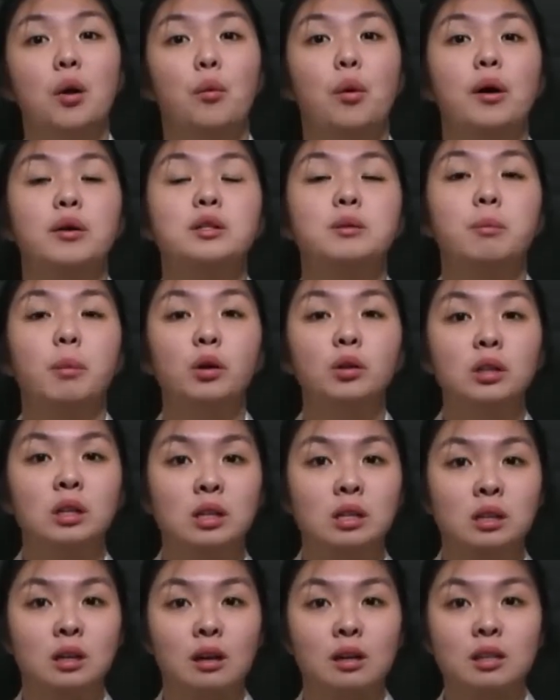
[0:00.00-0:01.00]
Whilst modern
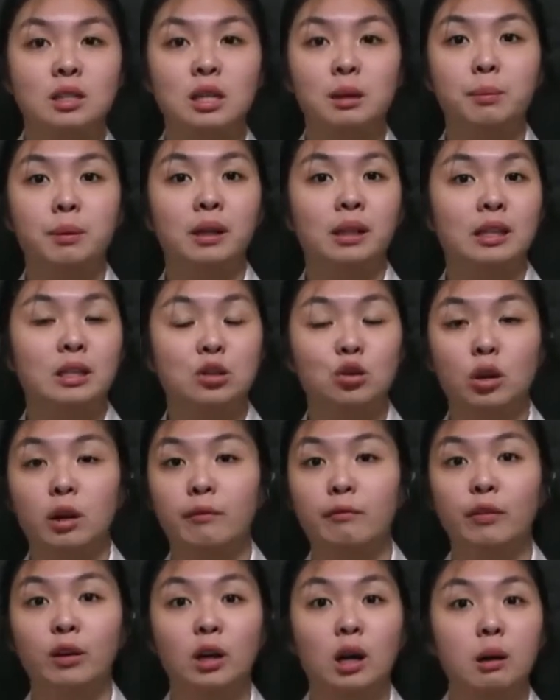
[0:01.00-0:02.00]
designs typically
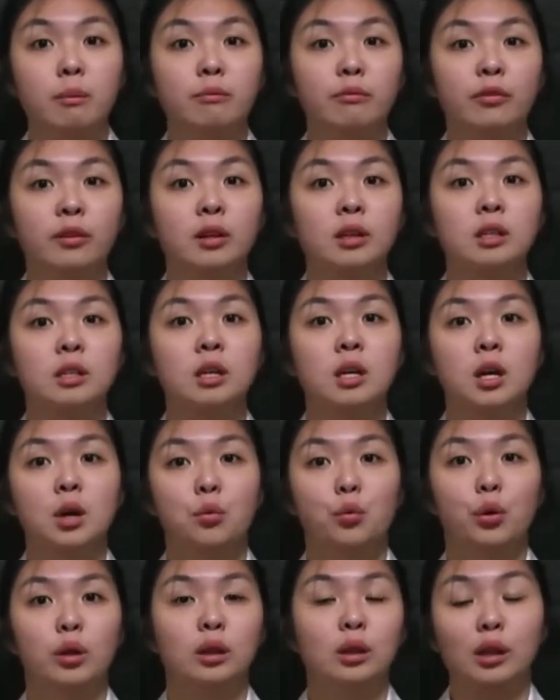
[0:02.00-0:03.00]
strive for comfort,
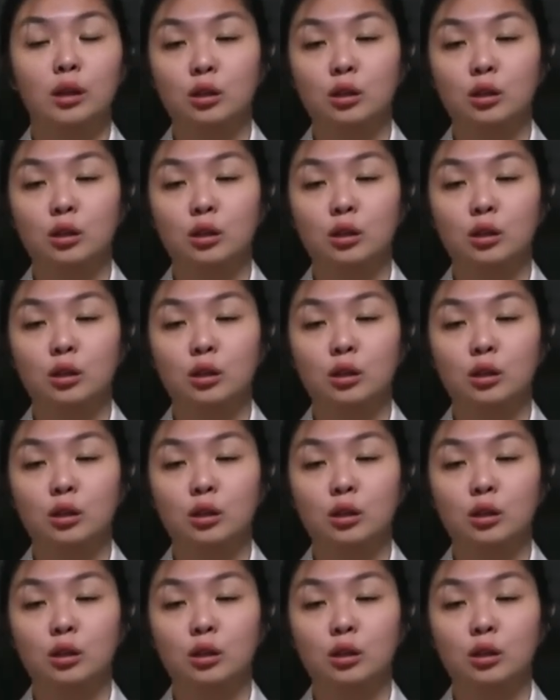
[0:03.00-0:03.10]
with